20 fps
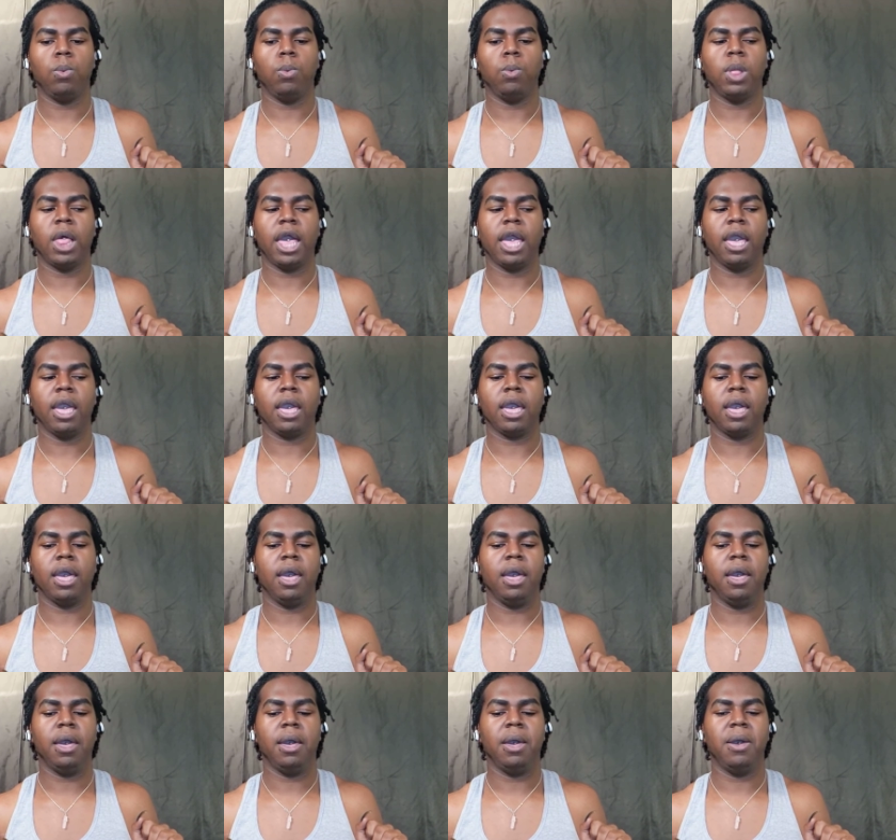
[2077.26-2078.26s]
like,
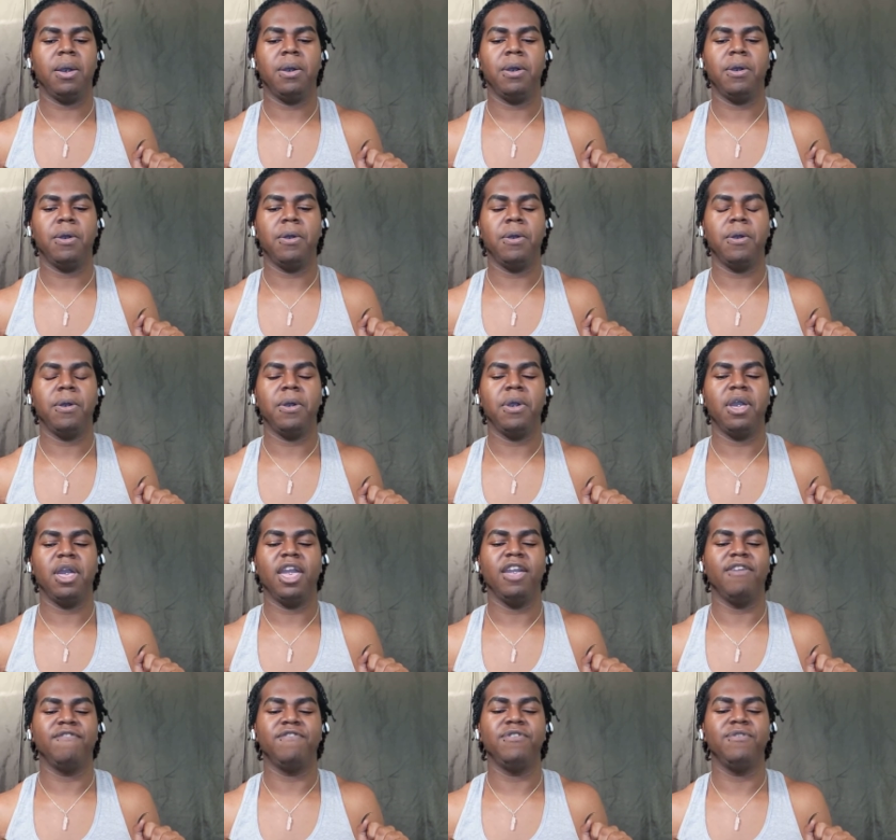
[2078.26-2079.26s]

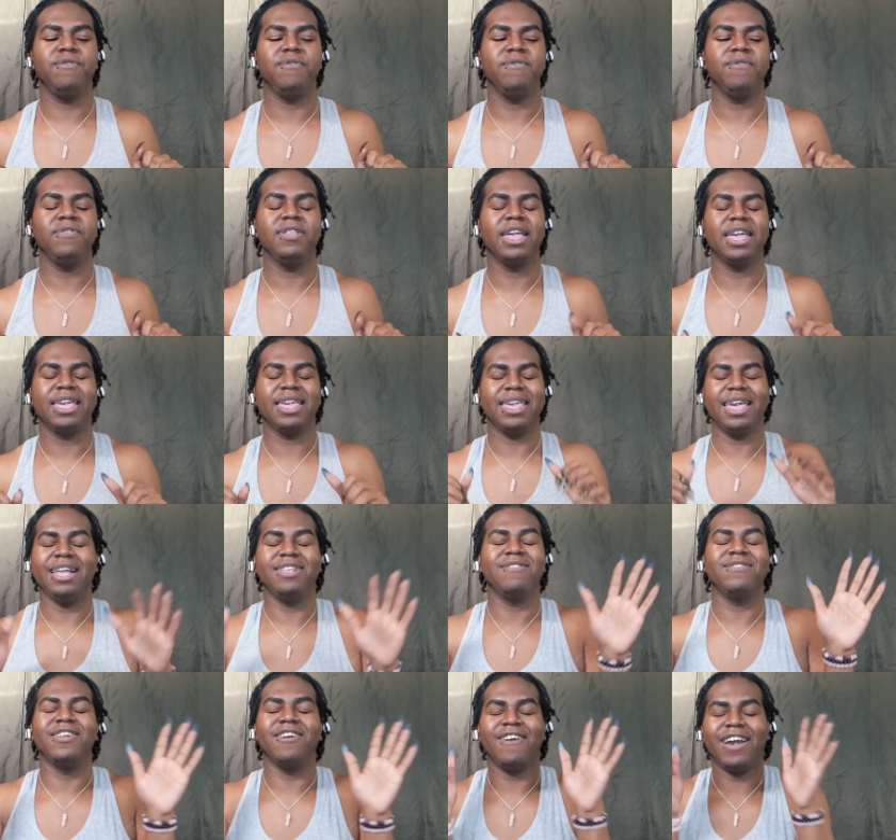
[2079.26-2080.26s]
if you, like, I
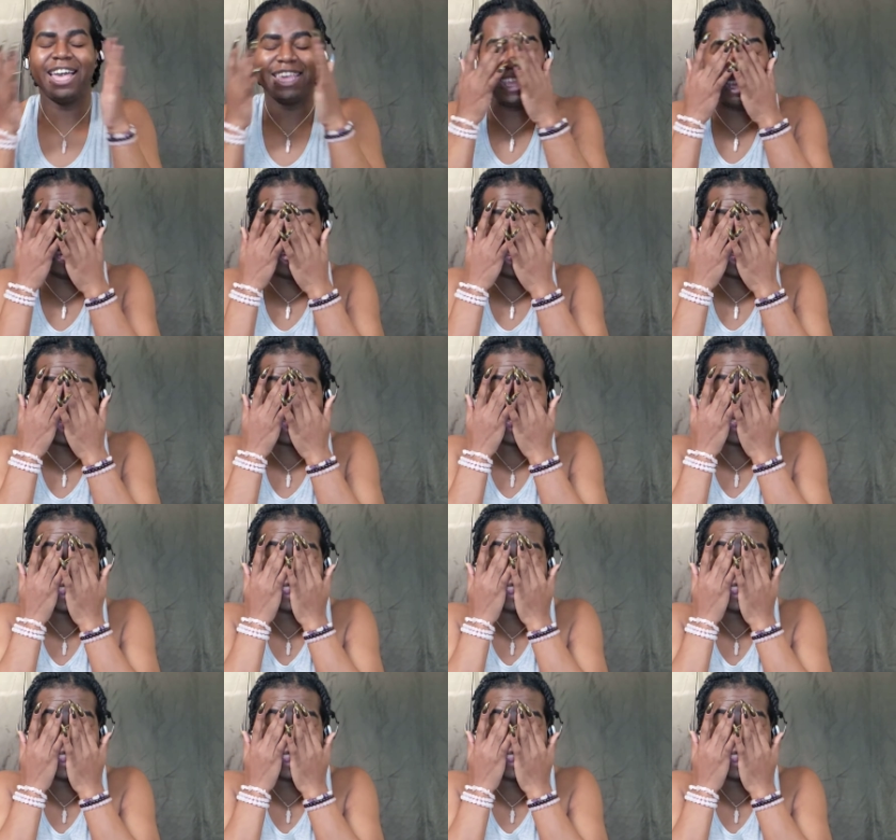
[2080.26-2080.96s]
don't know. I just,